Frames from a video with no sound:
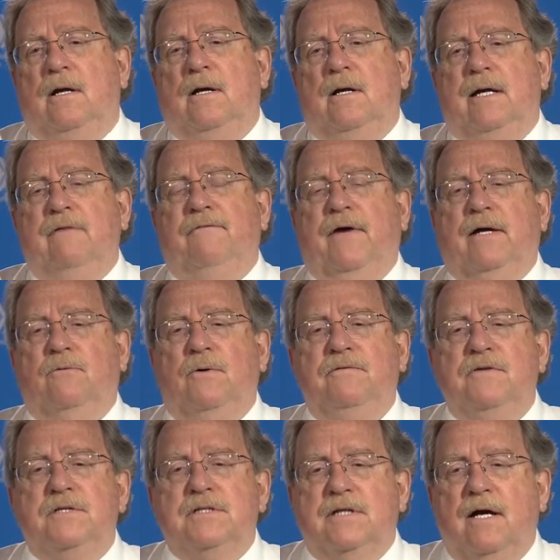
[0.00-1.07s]
In fact, we've
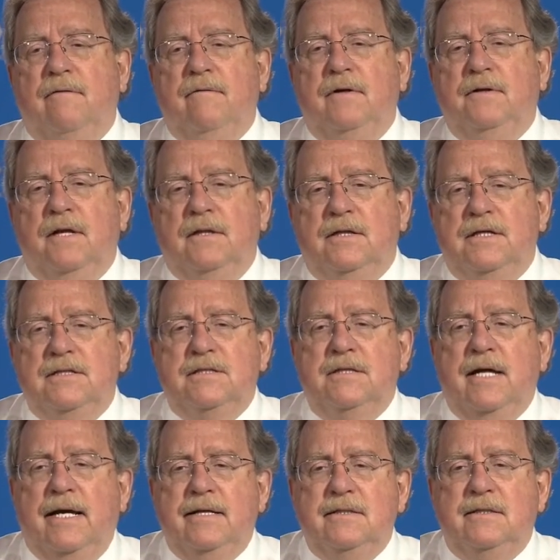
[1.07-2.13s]
discovered that this
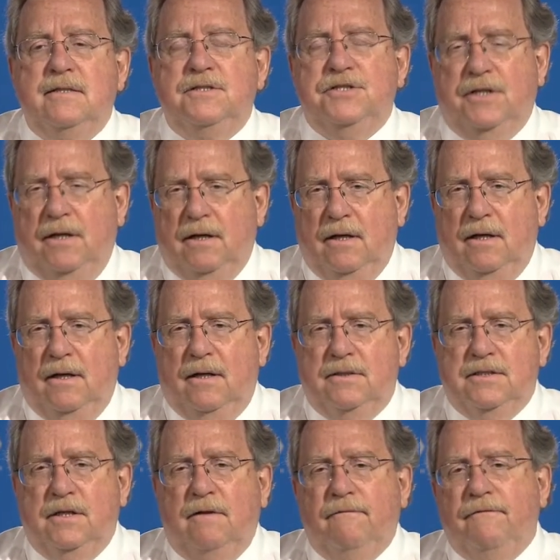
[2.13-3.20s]
antigen,
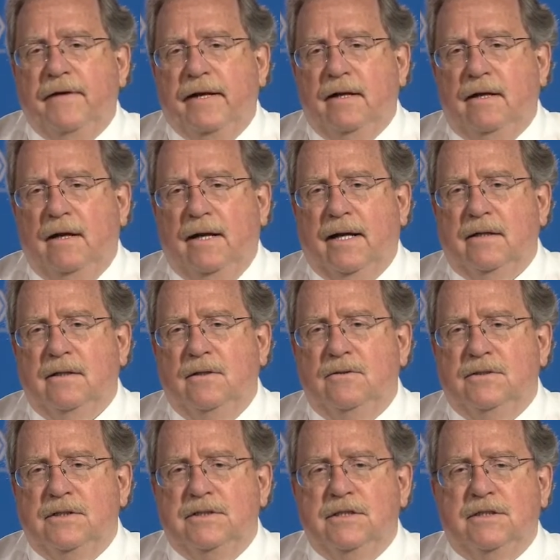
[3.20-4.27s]
sulfated
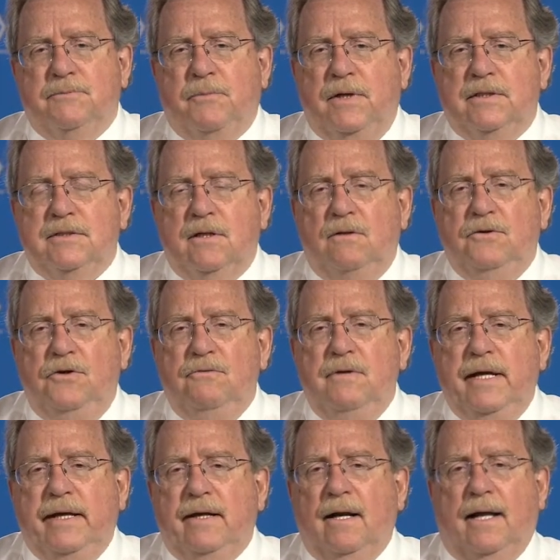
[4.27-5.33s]
galactose, is expressed on
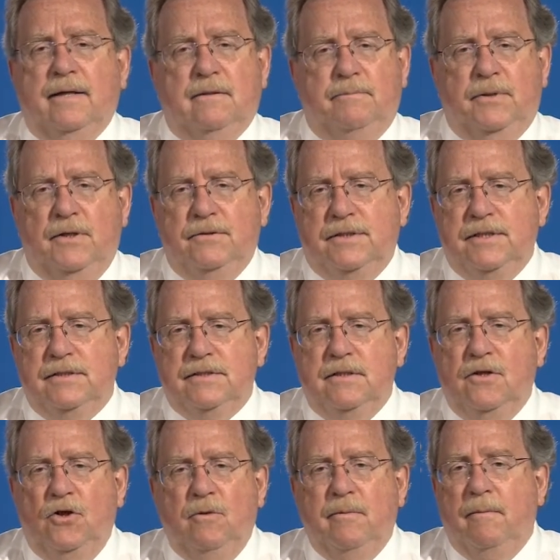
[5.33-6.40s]
unique glycoproteins in
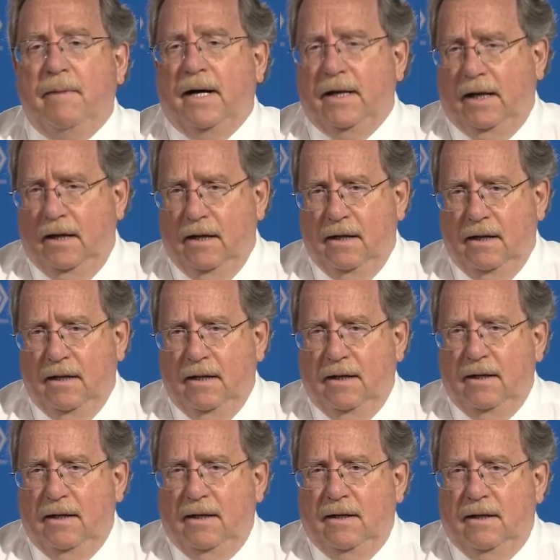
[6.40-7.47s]
the human body.
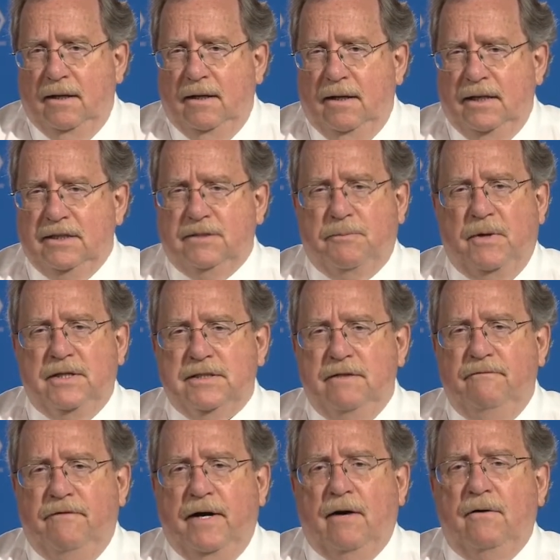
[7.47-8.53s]
It's expressed
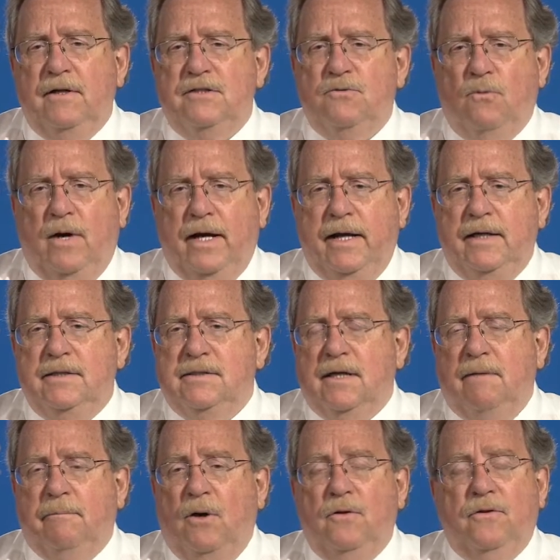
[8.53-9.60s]
in various ways,
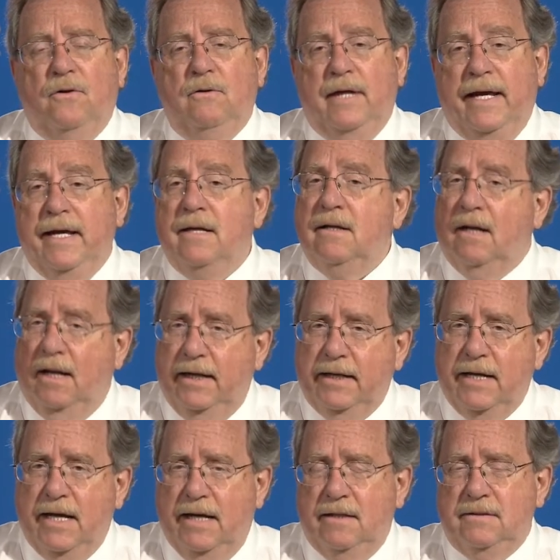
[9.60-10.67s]
both on
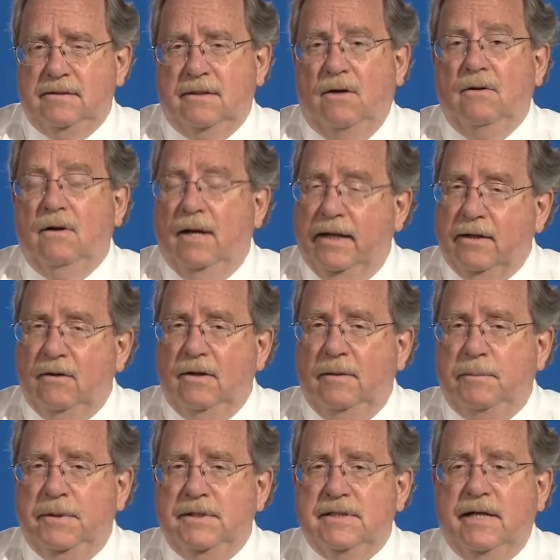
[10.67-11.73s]
N-glycans, on
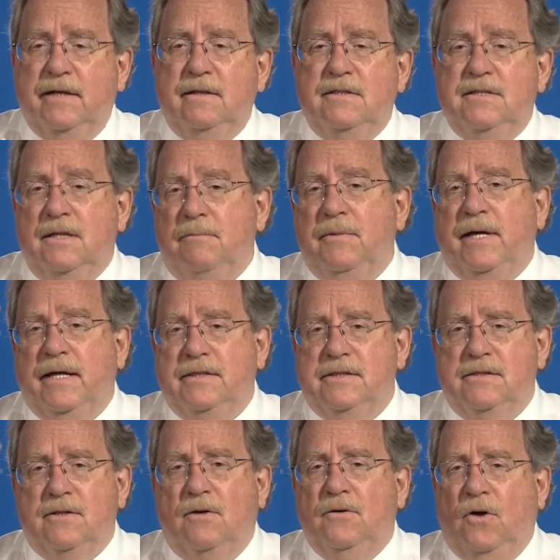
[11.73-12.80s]
glycolipids, and in some
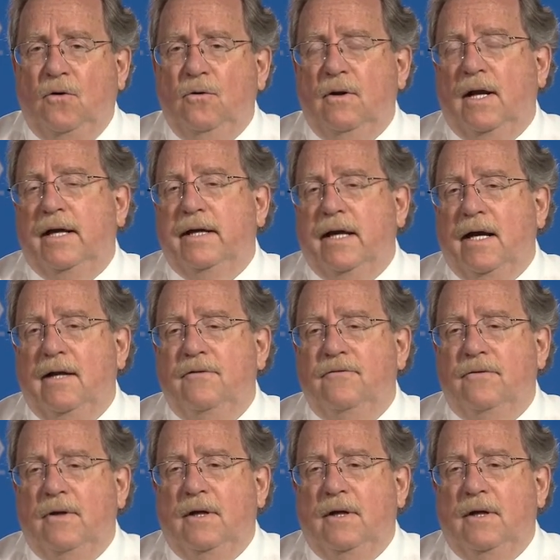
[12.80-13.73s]
cases on O-glycans.